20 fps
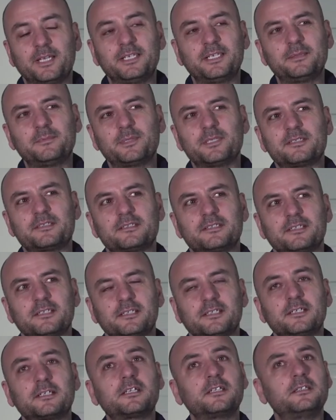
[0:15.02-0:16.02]
name is
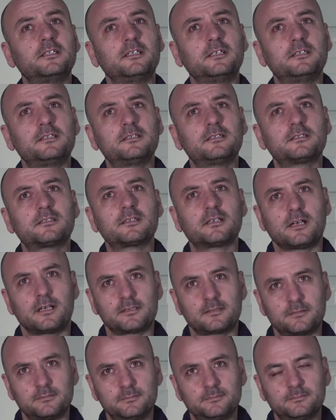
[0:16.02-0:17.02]
uh, Khedir
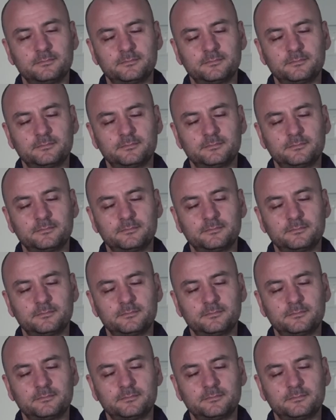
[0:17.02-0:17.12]
Qassim,